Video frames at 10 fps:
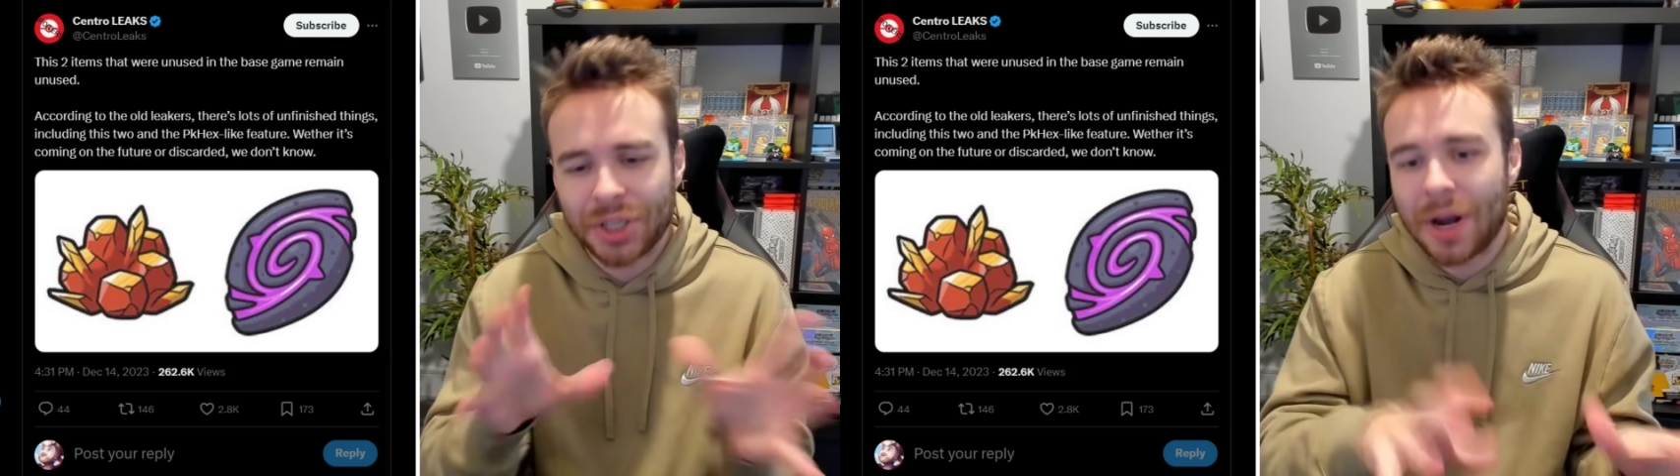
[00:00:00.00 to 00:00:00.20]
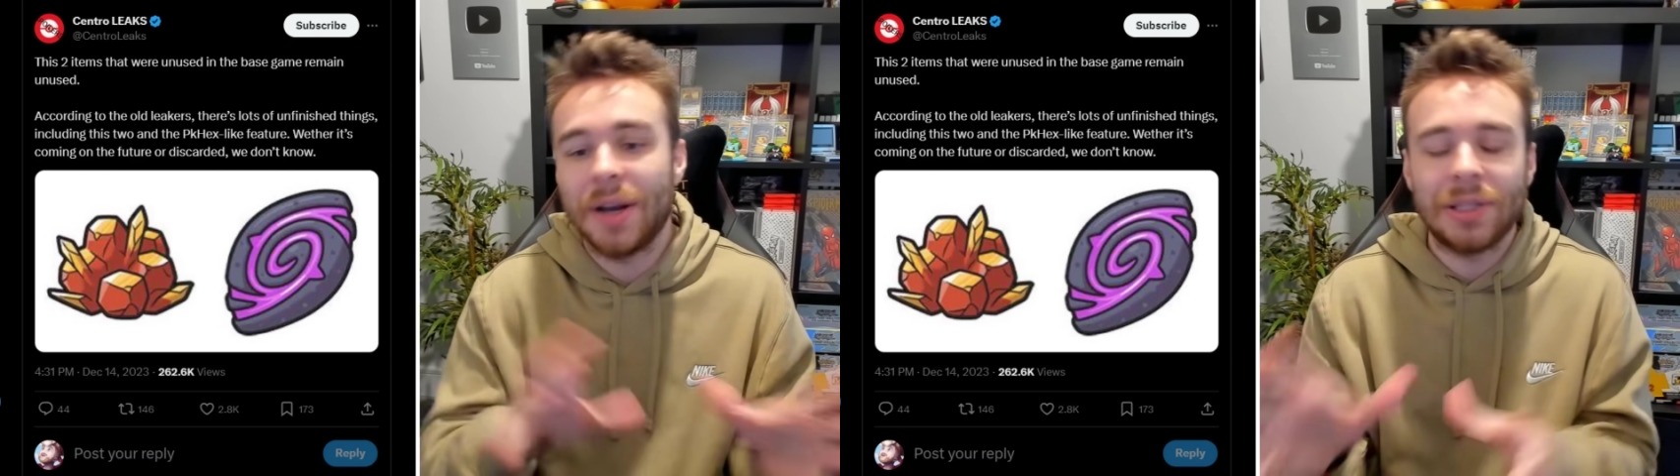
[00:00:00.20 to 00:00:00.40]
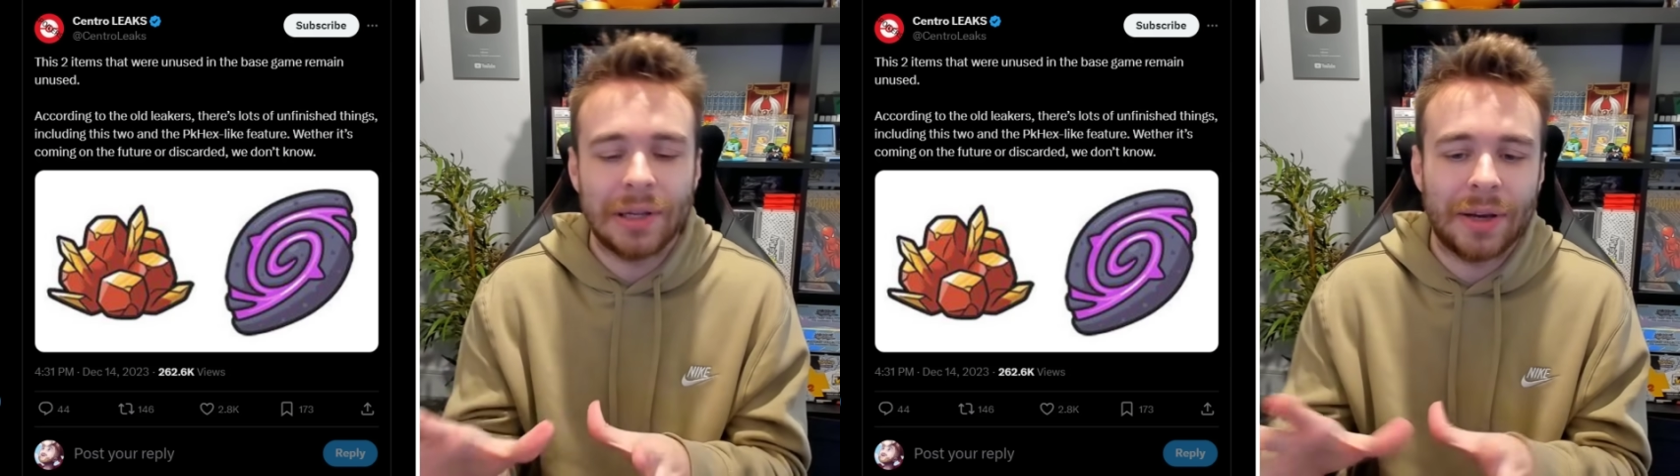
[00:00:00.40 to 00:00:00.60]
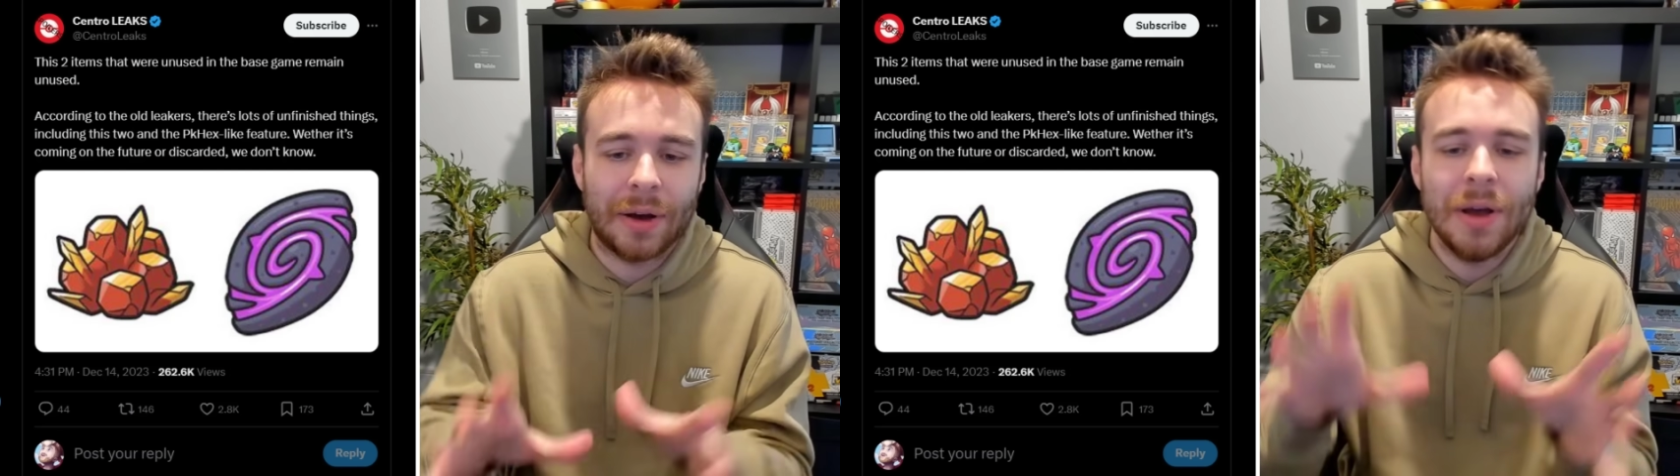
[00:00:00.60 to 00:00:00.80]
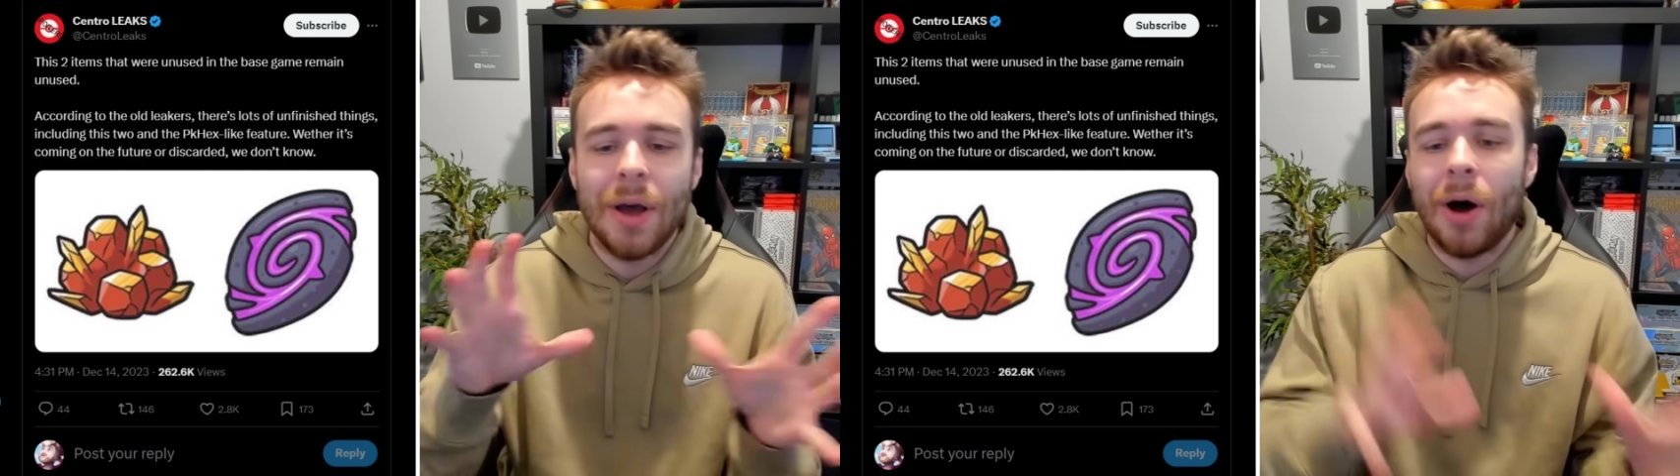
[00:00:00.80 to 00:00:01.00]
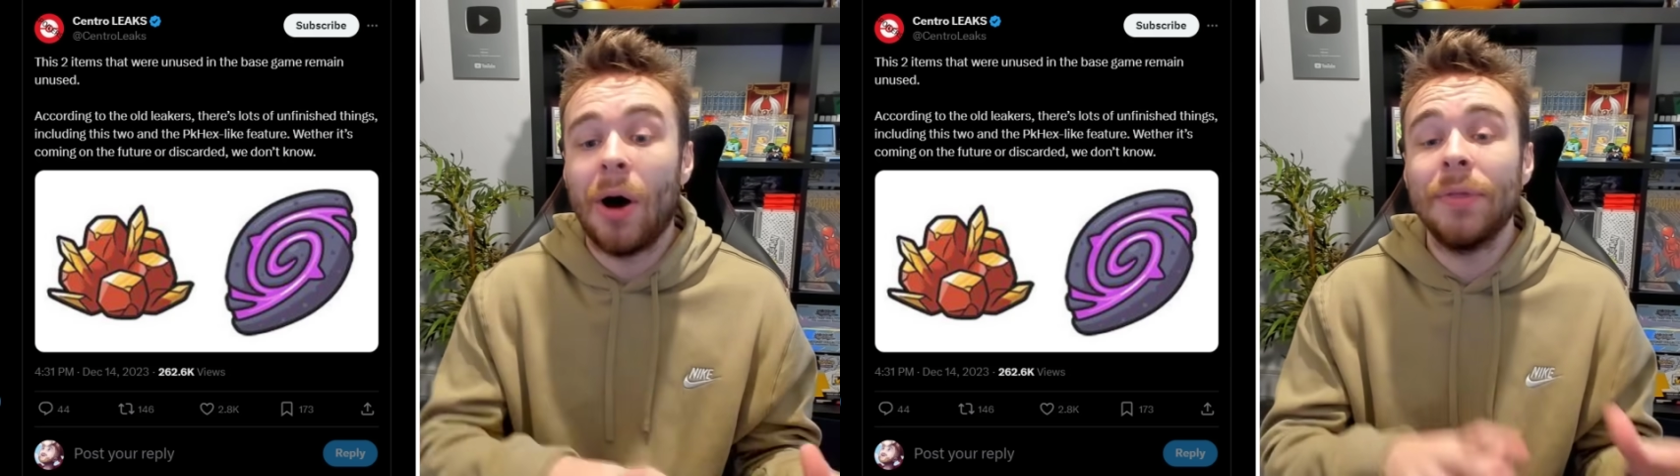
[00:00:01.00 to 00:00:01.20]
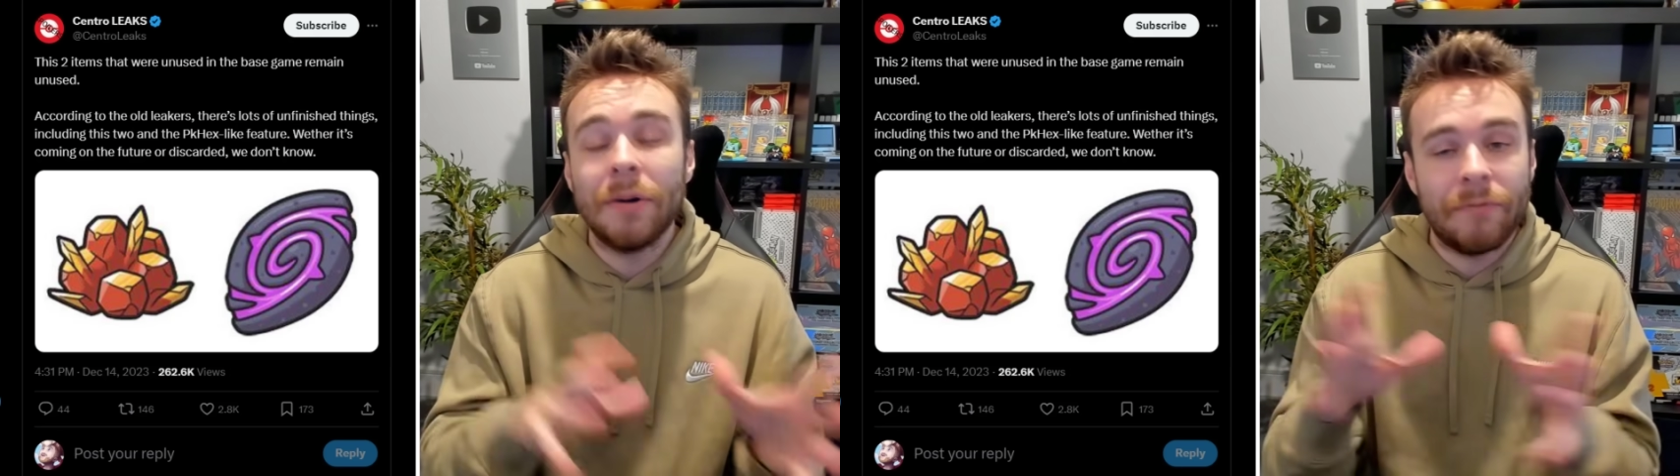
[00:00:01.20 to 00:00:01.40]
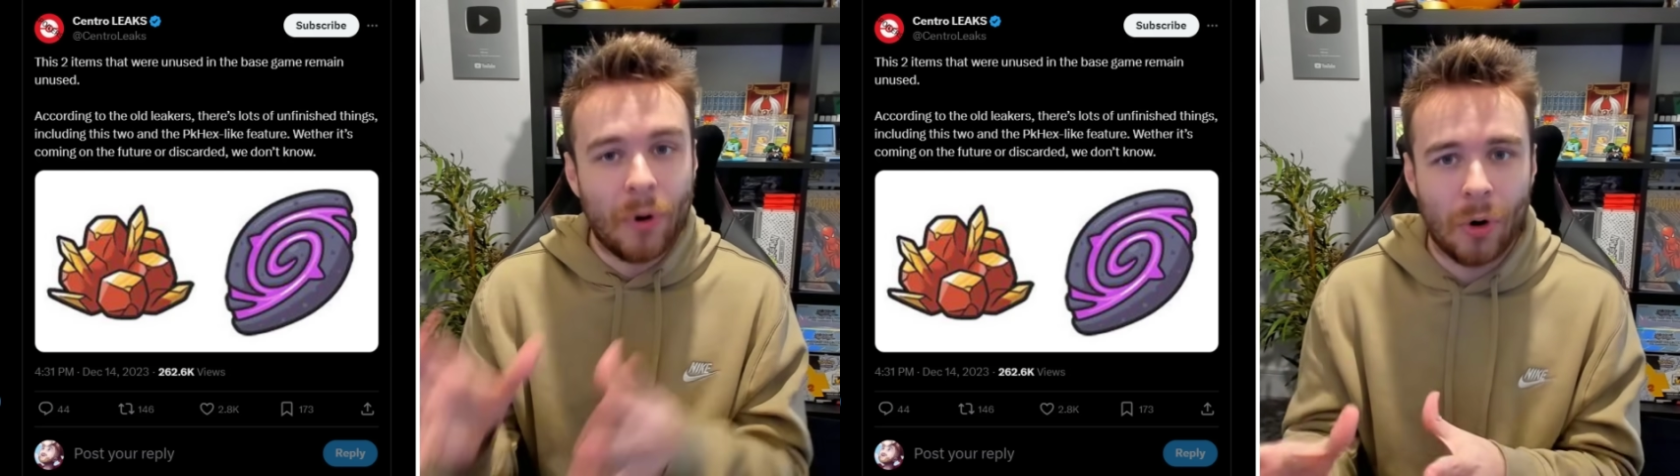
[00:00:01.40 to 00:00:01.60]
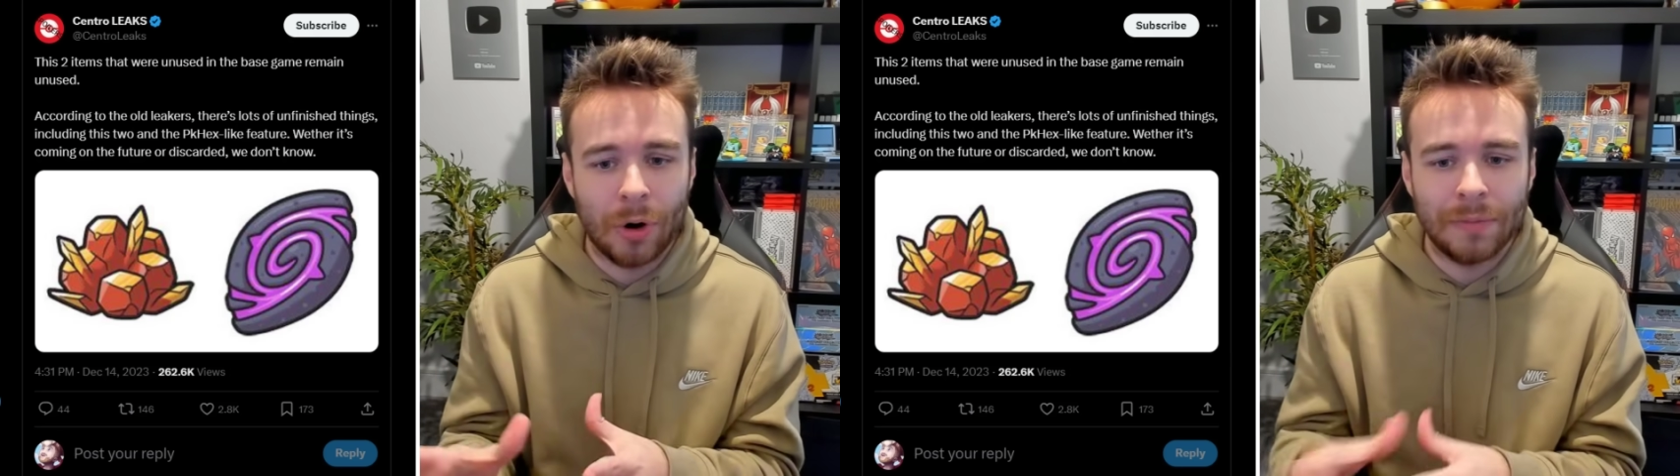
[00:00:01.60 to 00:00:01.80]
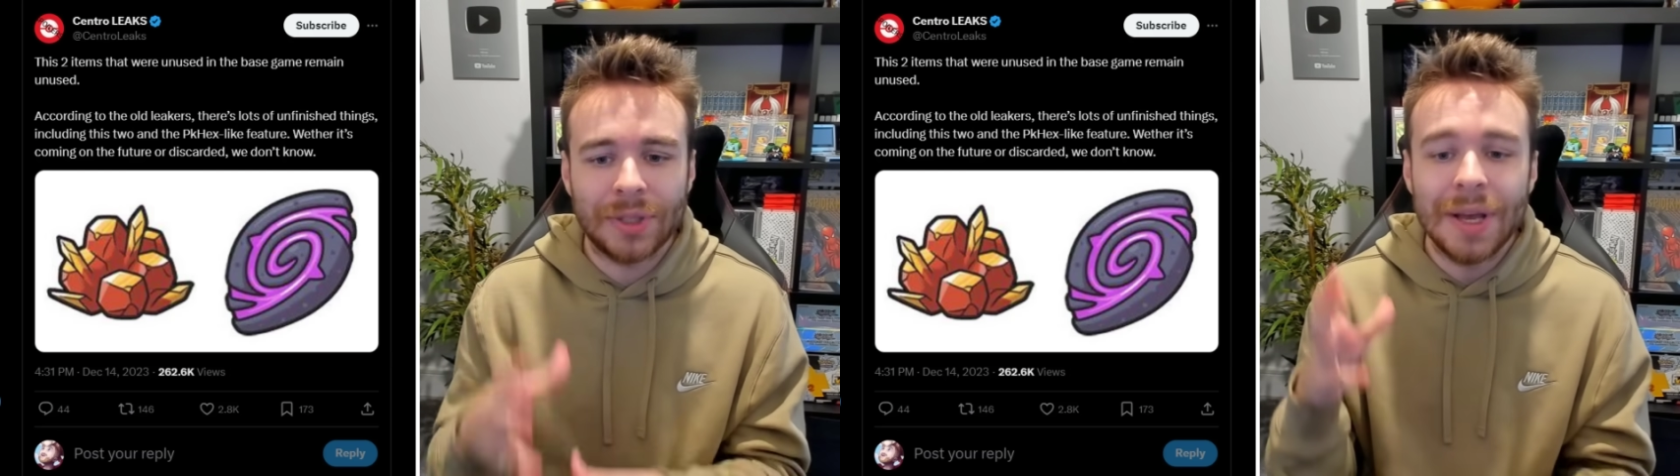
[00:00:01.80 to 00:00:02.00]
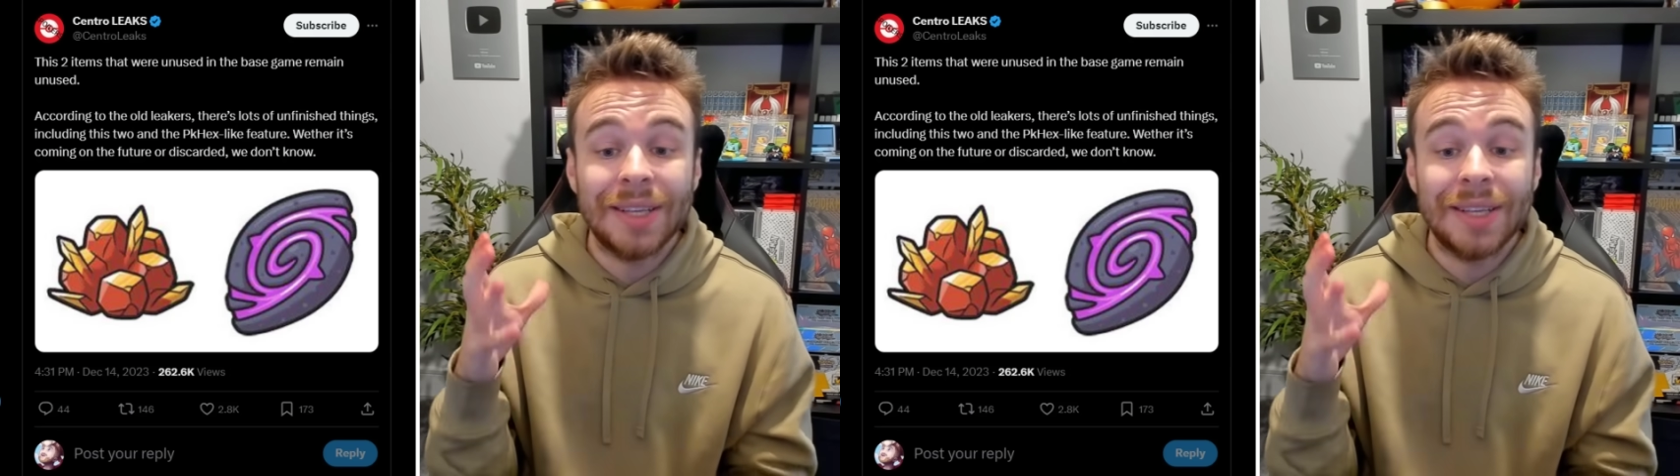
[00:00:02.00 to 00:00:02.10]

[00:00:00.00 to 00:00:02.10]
a Chinese leaker on the forums,